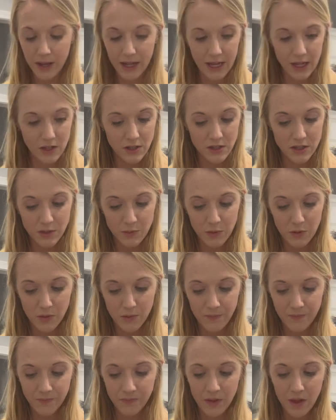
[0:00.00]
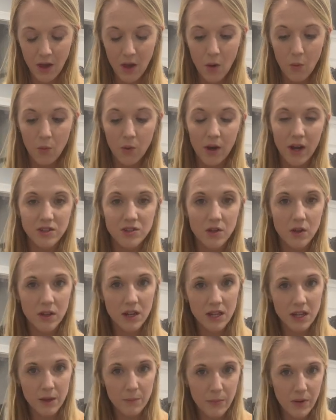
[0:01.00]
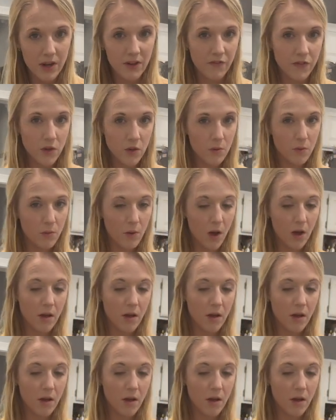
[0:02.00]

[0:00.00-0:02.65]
can I use a spoon? We're also gonna put a few